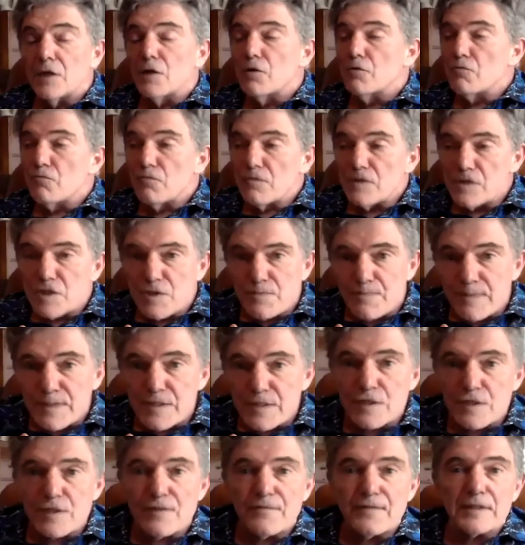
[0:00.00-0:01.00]

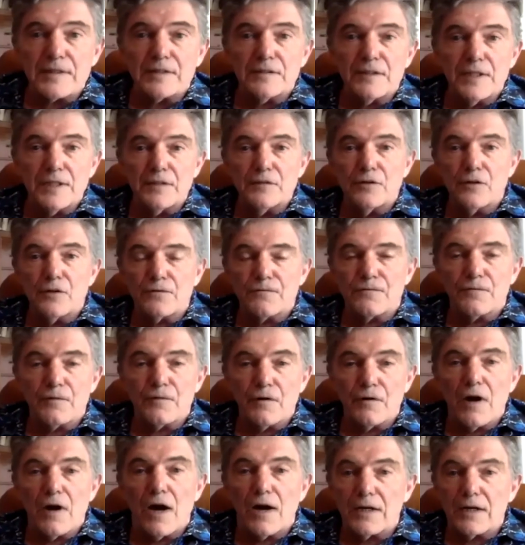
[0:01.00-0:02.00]
specifically look
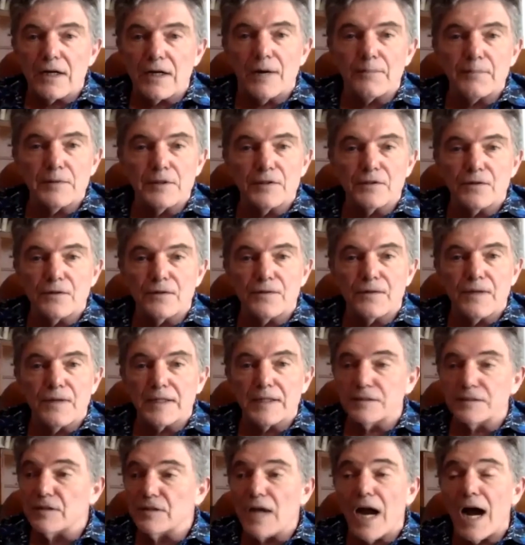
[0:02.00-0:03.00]
for a couple of good
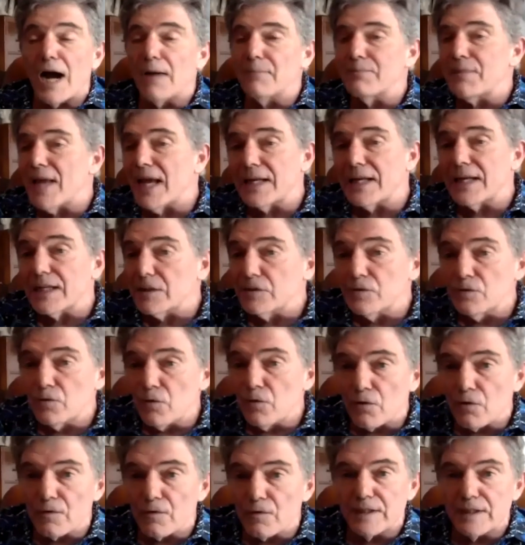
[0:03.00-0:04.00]
things. I'm not
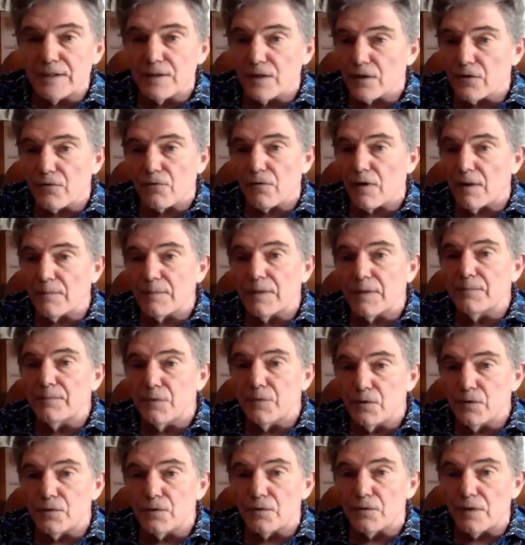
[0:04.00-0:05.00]
ignoring the crummy
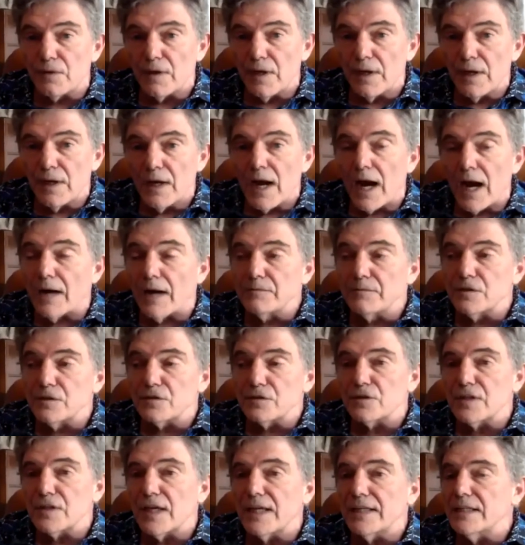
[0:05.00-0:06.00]
mood. I'm
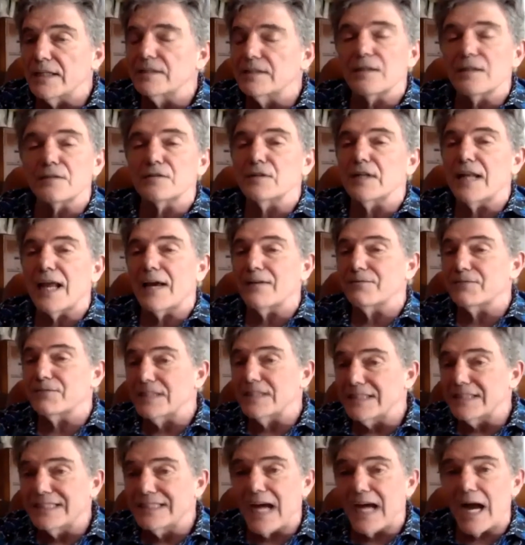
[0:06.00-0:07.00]
just saying it doesn't have
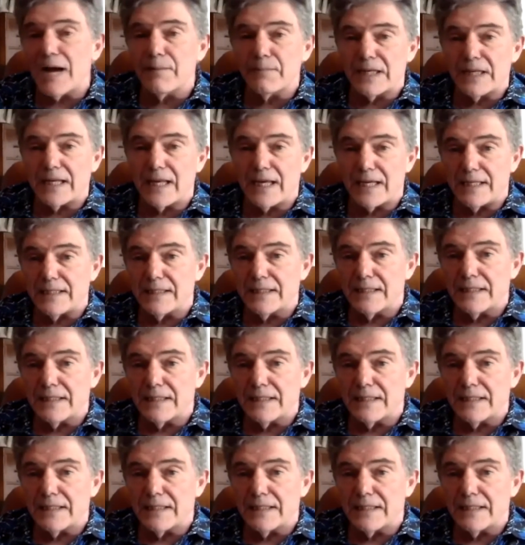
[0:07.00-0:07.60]
to dominate.